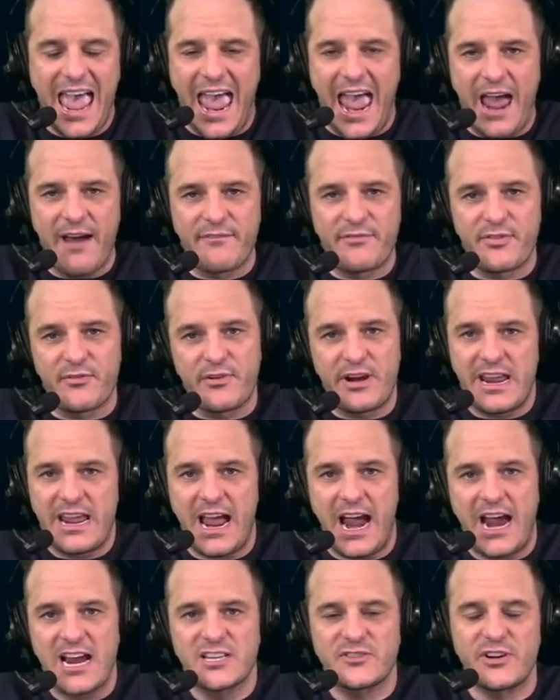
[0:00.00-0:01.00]
have three
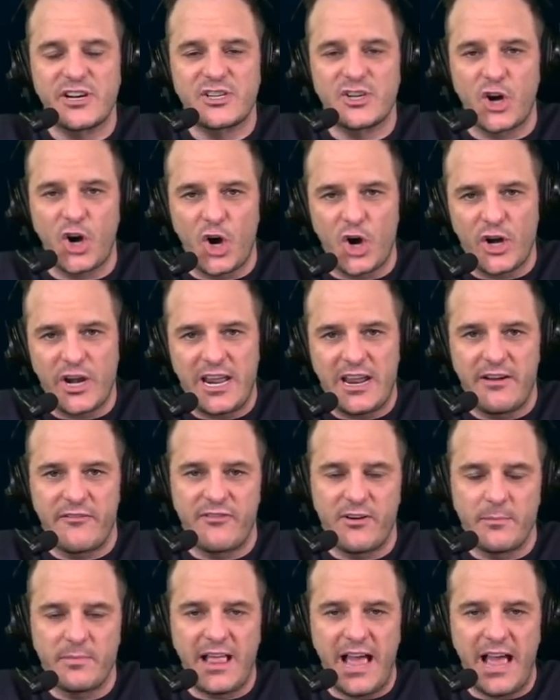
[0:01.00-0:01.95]
guys returning from